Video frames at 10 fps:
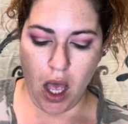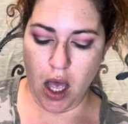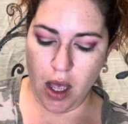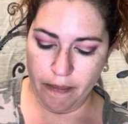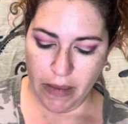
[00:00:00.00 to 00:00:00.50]

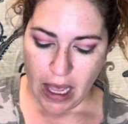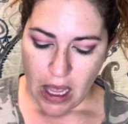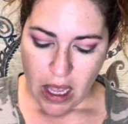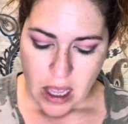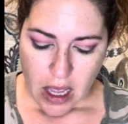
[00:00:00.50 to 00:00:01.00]
Um,
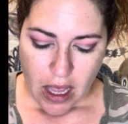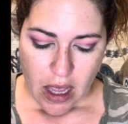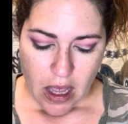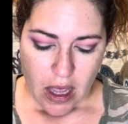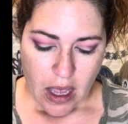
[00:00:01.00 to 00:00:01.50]

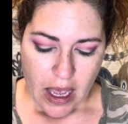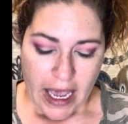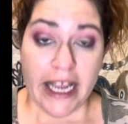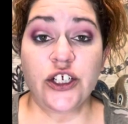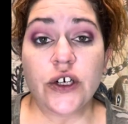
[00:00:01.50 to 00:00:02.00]

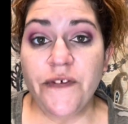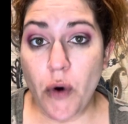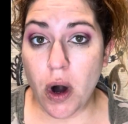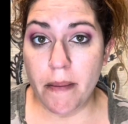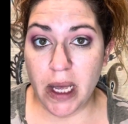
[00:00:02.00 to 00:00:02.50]
he turned
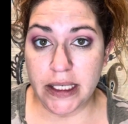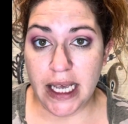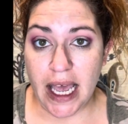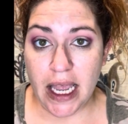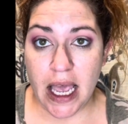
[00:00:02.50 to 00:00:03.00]
four on
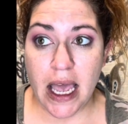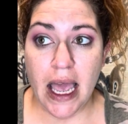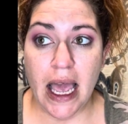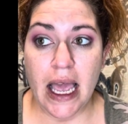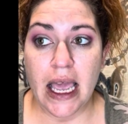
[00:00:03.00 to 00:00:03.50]
Monday,
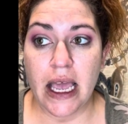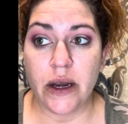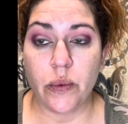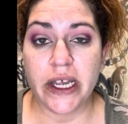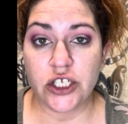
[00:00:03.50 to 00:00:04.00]

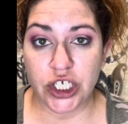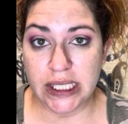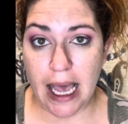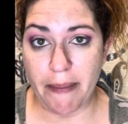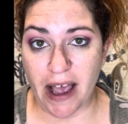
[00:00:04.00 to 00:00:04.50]
and we
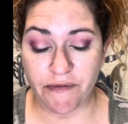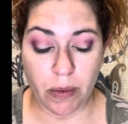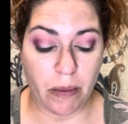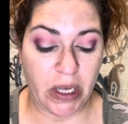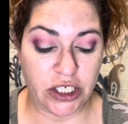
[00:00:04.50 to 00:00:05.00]
just got back from
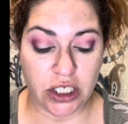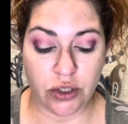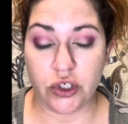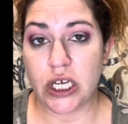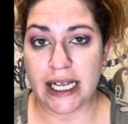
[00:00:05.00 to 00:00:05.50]
the beach. I
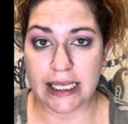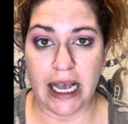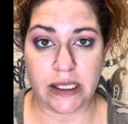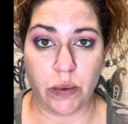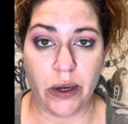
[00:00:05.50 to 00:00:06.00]
told you guys
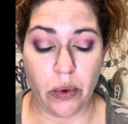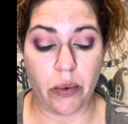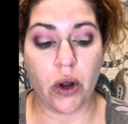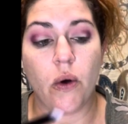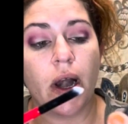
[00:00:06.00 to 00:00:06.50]
last week we
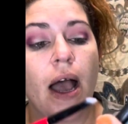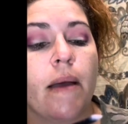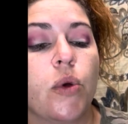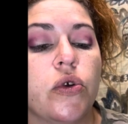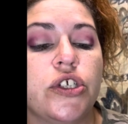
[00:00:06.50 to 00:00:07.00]
were going.
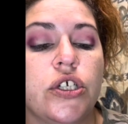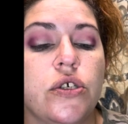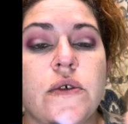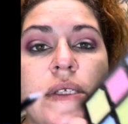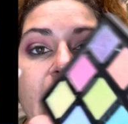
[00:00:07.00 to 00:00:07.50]
I'm going to
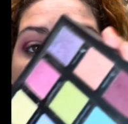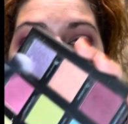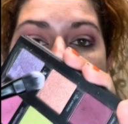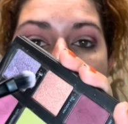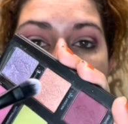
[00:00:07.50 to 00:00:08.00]
use
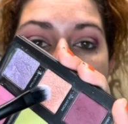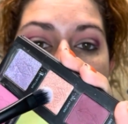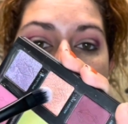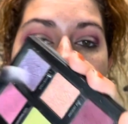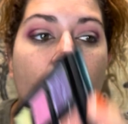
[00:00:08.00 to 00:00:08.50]
Ancient
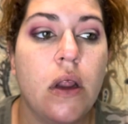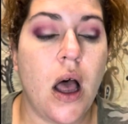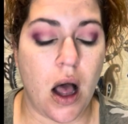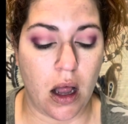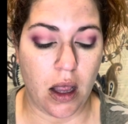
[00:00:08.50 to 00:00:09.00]
Evil
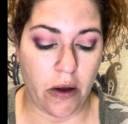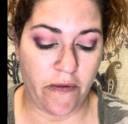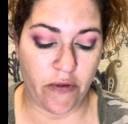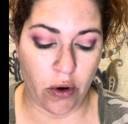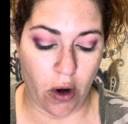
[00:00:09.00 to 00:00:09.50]
all
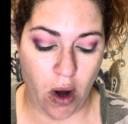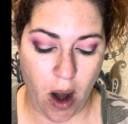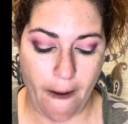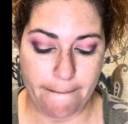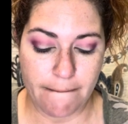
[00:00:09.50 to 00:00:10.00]
over
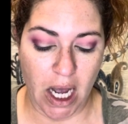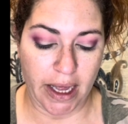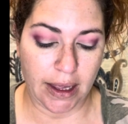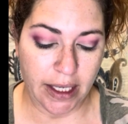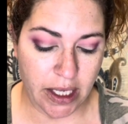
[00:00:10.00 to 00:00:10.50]
my
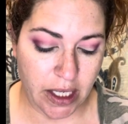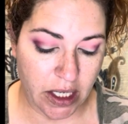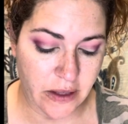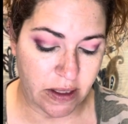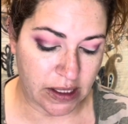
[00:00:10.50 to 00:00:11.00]

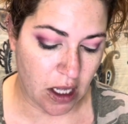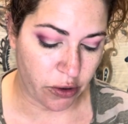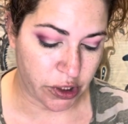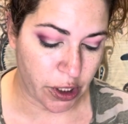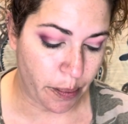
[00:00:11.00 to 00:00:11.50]
lid. This
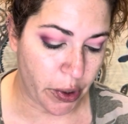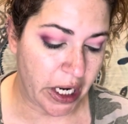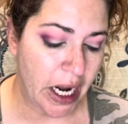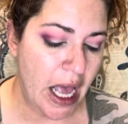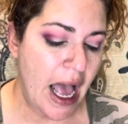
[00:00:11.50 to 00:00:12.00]
color is so
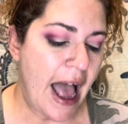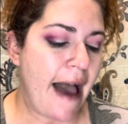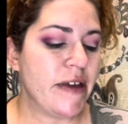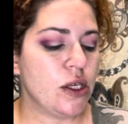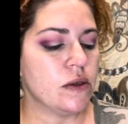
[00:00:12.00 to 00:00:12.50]
pretty.
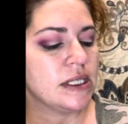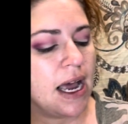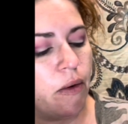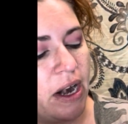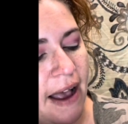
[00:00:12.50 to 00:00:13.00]
haven't used
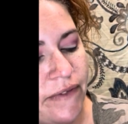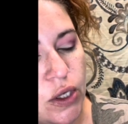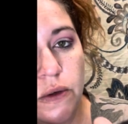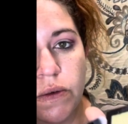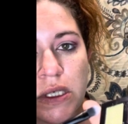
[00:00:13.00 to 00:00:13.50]
that one. I've
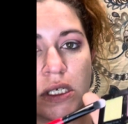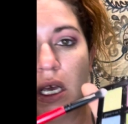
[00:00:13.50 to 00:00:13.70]
used